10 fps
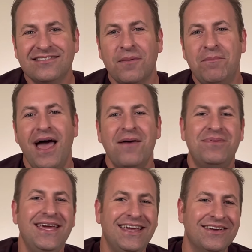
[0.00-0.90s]
a pet
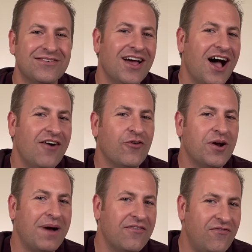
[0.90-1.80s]
peeve of one of
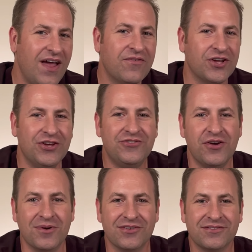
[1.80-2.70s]
my favorite
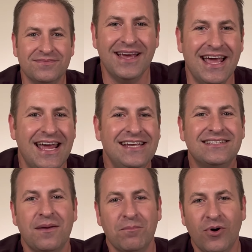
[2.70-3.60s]
YouTubers. He's
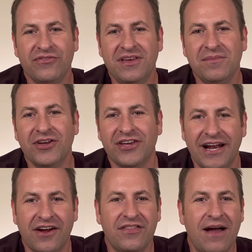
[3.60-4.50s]
a
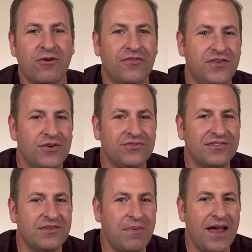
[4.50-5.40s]
multimillionaire that refuses
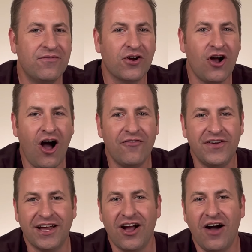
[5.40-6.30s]
to pay for coffee
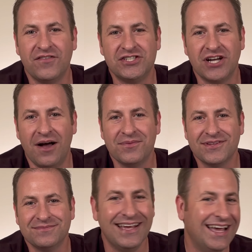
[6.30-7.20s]
at coffee shops.
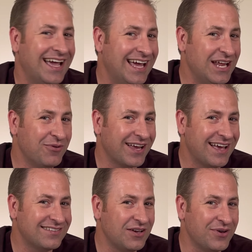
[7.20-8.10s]
Anyone
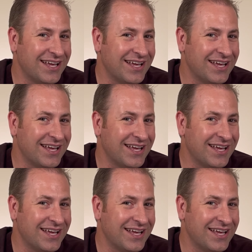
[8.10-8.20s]
guess who it